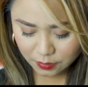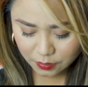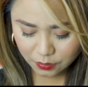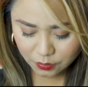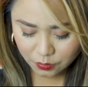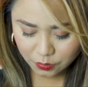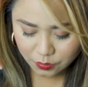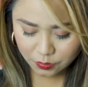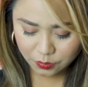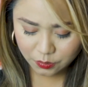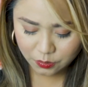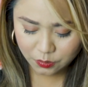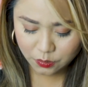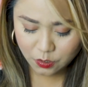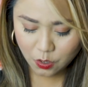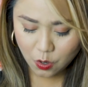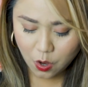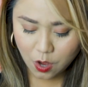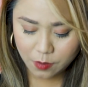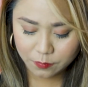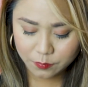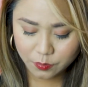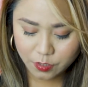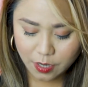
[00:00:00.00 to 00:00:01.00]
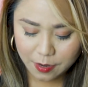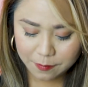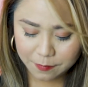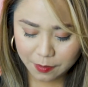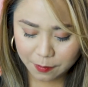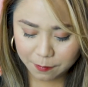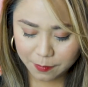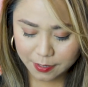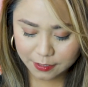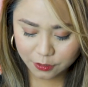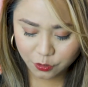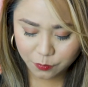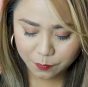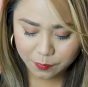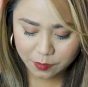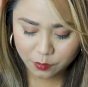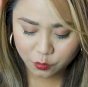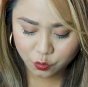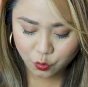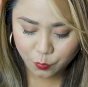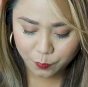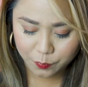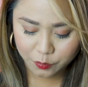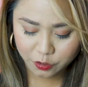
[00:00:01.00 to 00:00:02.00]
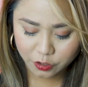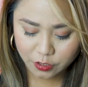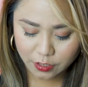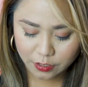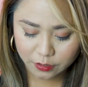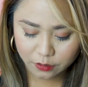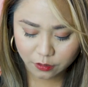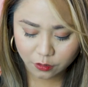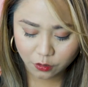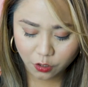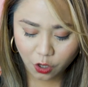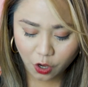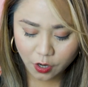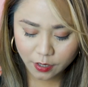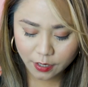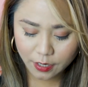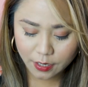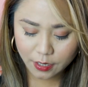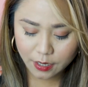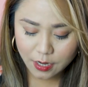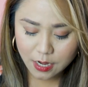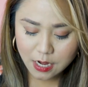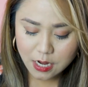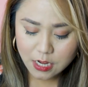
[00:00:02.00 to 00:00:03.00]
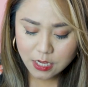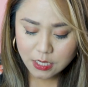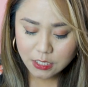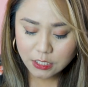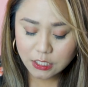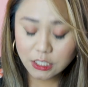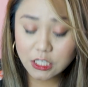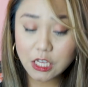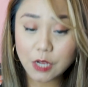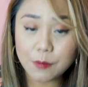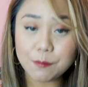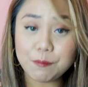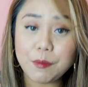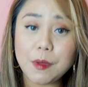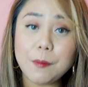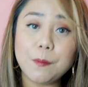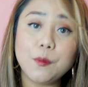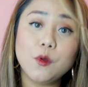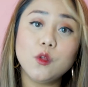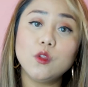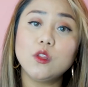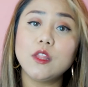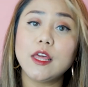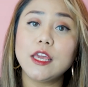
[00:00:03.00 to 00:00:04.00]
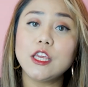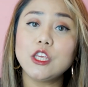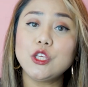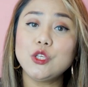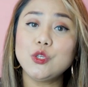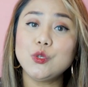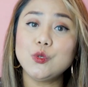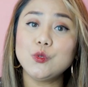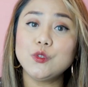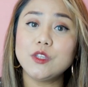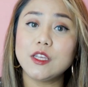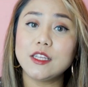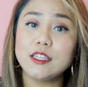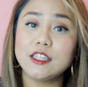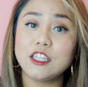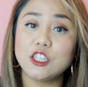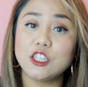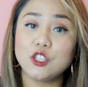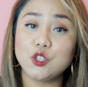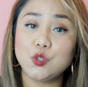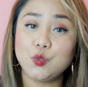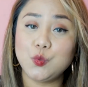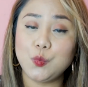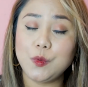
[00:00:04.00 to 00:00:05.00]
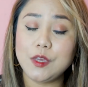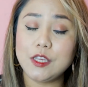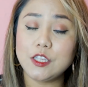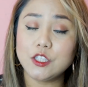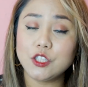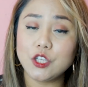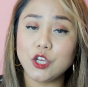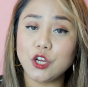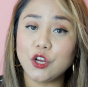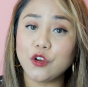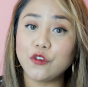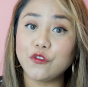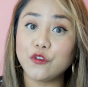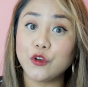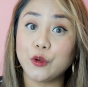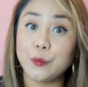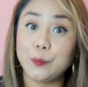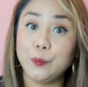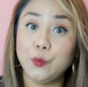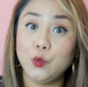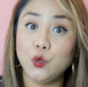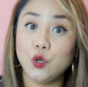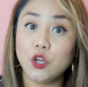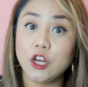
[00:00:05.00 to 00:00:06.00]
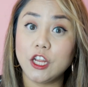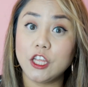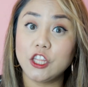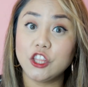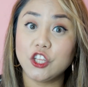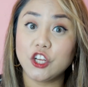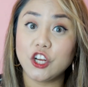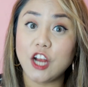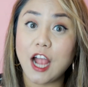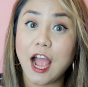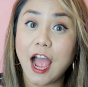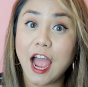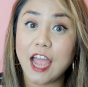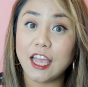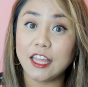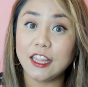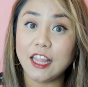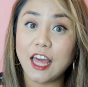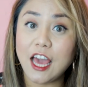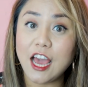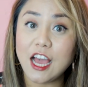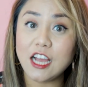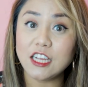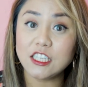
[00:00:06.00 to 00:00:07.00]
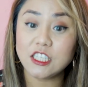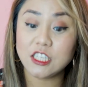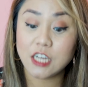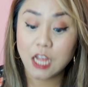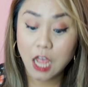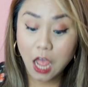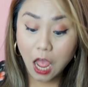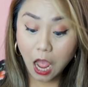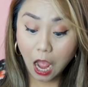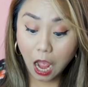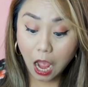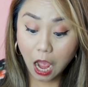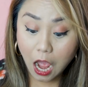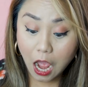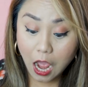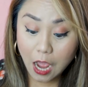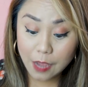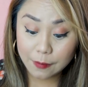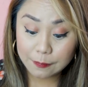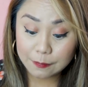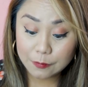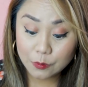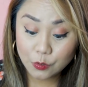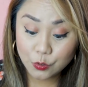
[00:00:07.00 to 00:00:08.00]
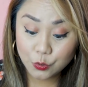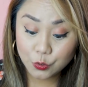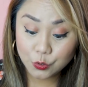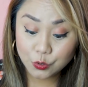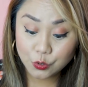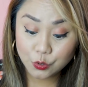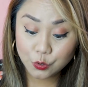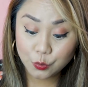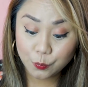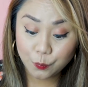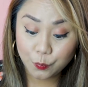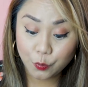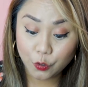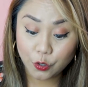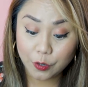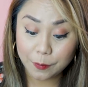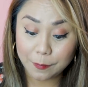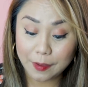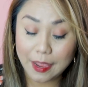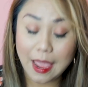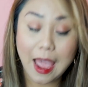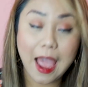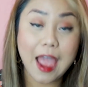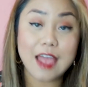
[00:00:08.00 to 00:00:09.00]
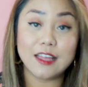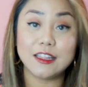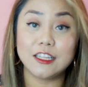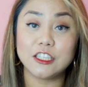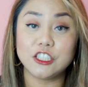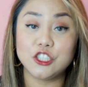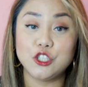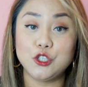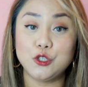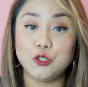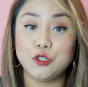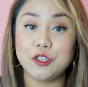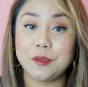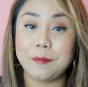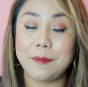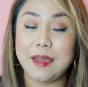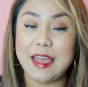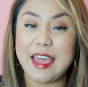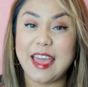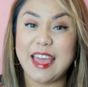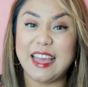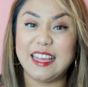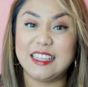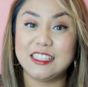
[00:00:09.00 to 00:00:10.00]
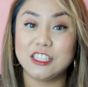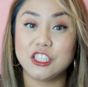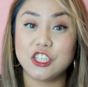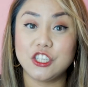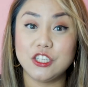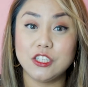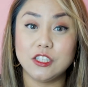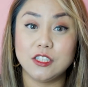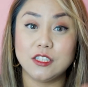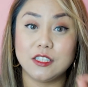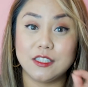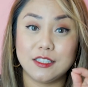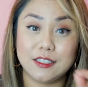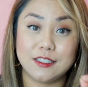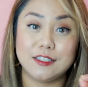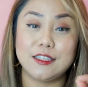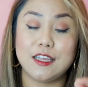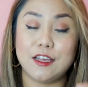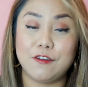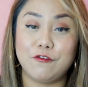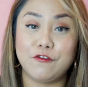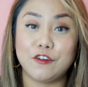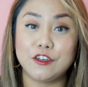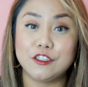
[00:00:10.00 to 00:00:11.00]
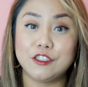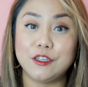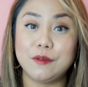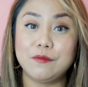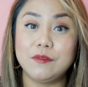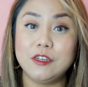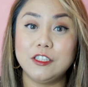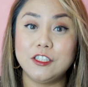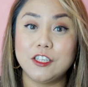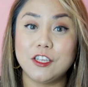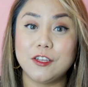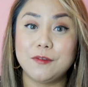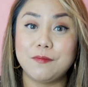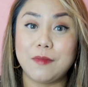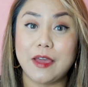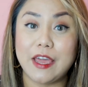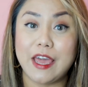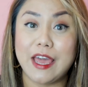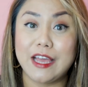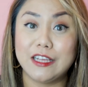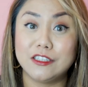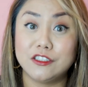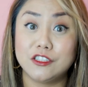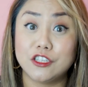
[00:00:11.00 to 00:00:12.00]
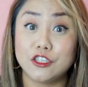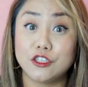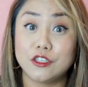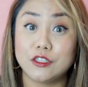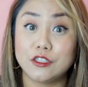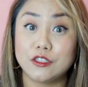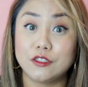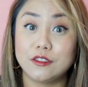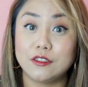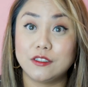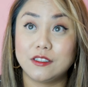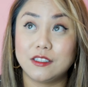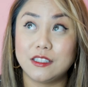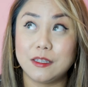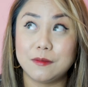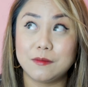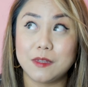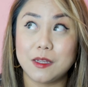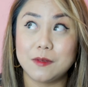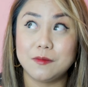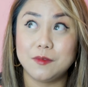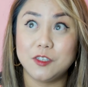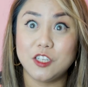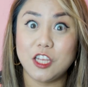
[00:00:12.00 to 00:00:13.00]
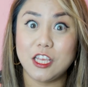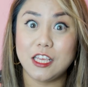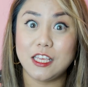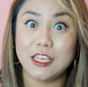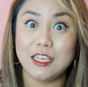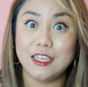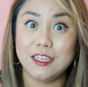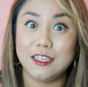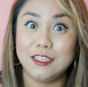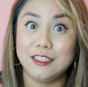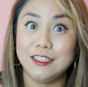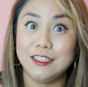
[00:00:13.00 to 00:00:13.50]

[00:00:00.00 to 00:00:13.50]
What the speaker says: So I'm trying my best to be super gentle on it. Some people like using the tweezer for putting their eyelash. I'm used to putting my eyelash using my hands because for some reason my hands are sometimes shaky